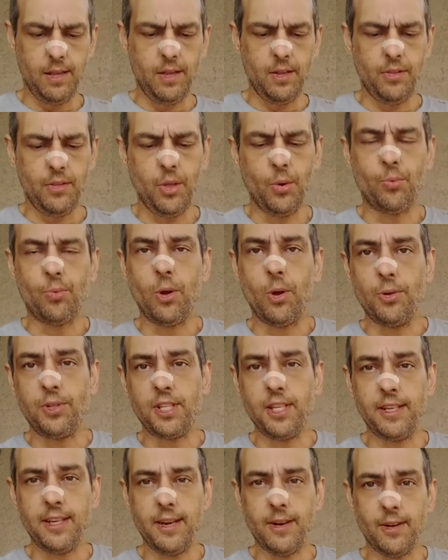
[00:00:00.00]
The Road
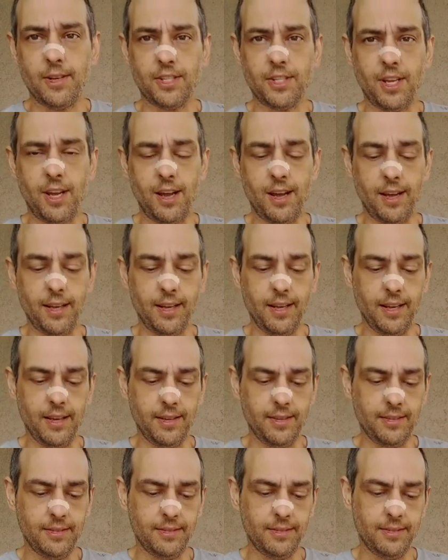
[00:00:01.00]
to Ninnersog.
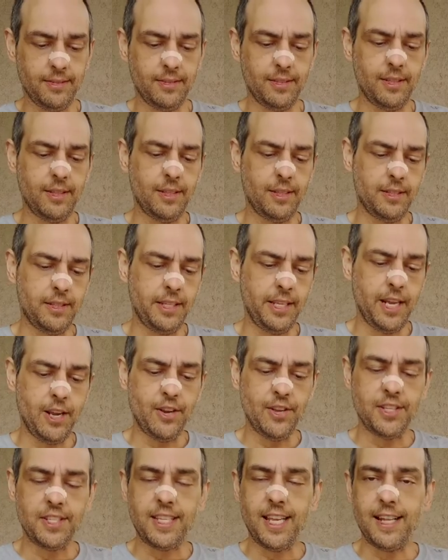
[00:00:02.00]
The year
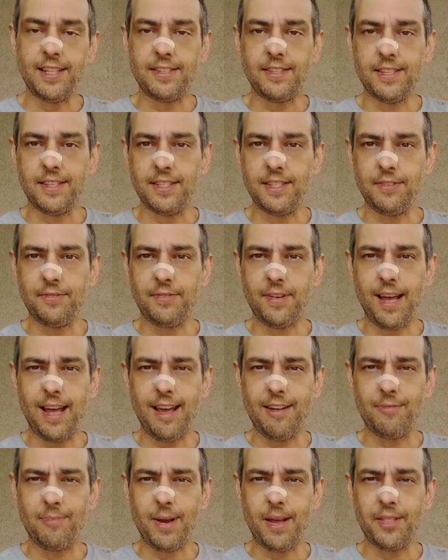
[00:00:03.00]
is
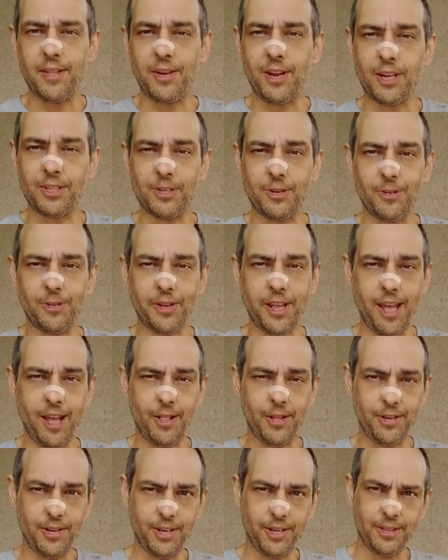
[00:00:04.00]
1065 by the nocturnal
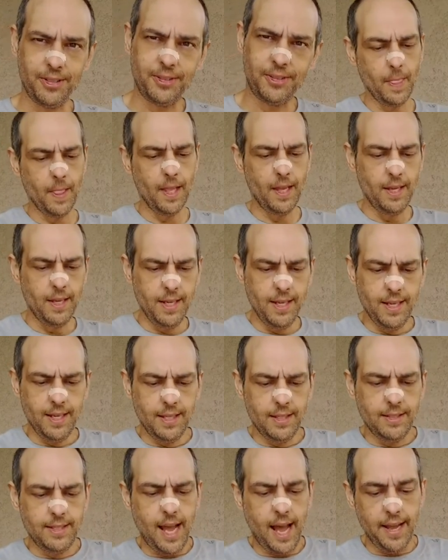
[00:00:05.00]
calendar.
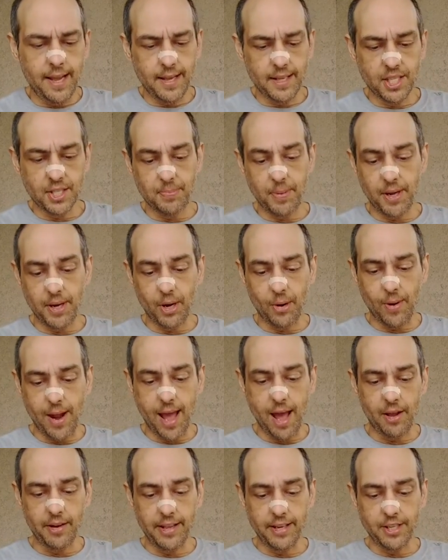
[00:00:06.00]
Talia spun around in